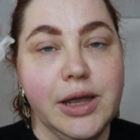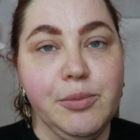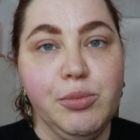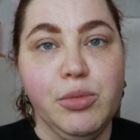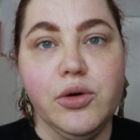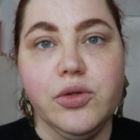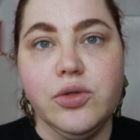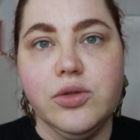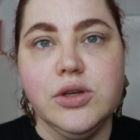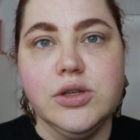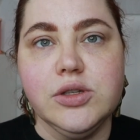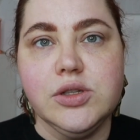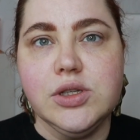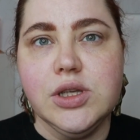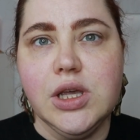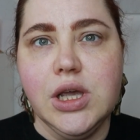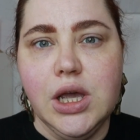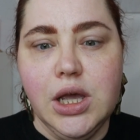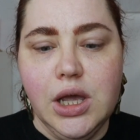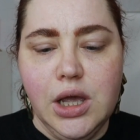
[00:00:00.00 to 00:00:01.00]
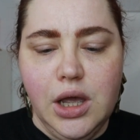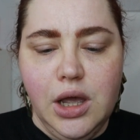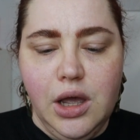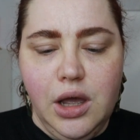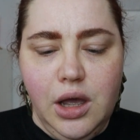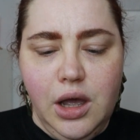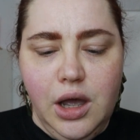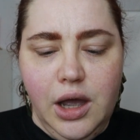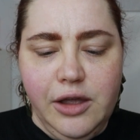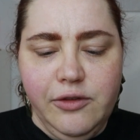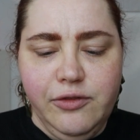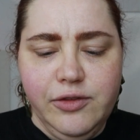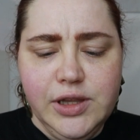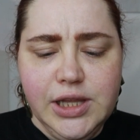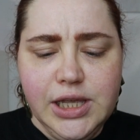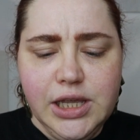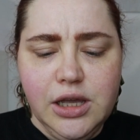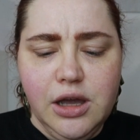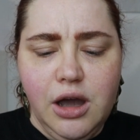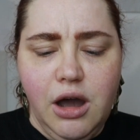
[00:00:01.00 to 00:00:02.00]
I bought this, I feel
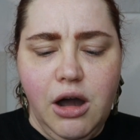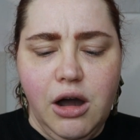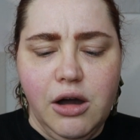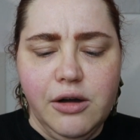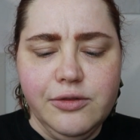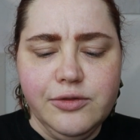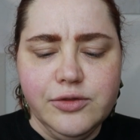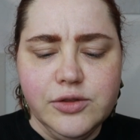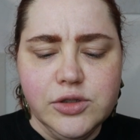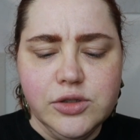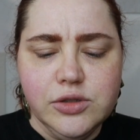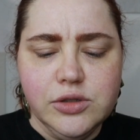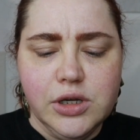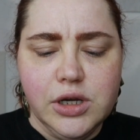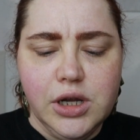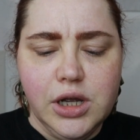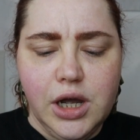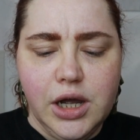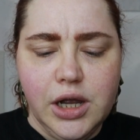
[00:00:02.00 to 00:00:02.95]
like after